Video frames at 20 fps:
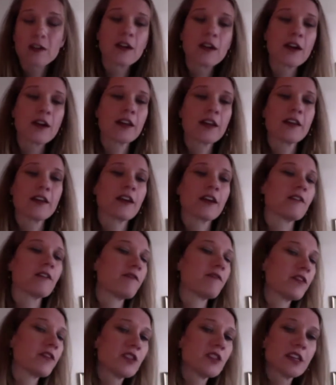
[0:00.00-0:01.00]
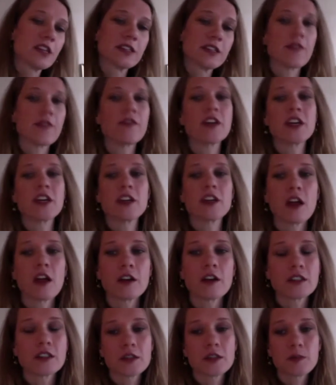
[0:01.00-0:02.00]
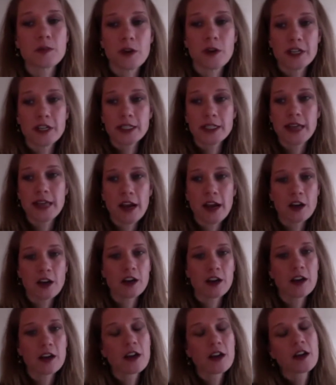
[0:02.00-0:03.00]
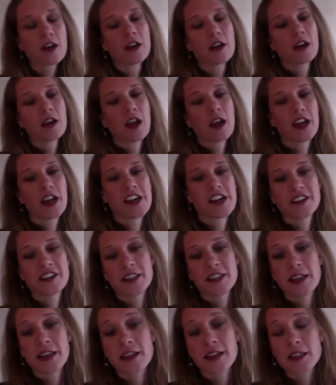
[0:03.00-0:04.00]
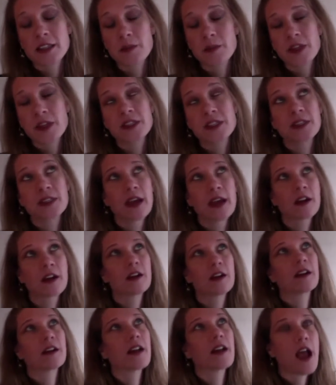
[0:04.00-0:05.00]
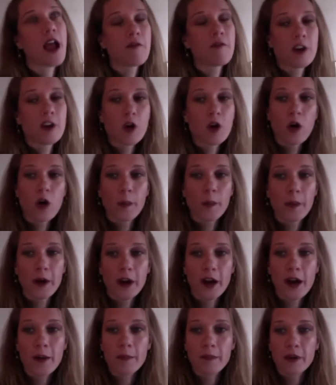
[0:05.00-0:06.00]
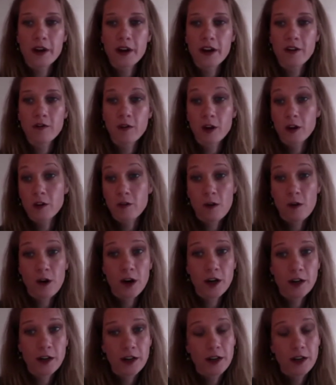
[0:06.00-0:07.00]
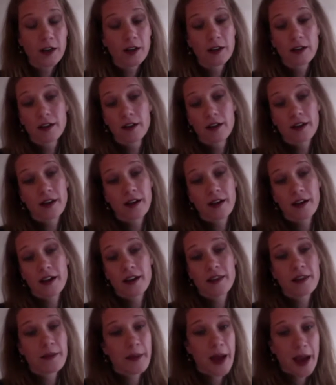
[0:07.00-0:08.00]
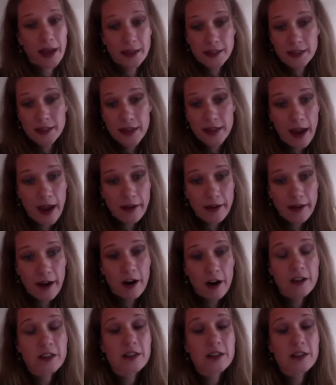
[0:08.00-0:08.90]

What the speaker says: I think $50 to $70 is pretty standard. And I'd say that's been standard at every corporate company I've worked for in the past 10 years.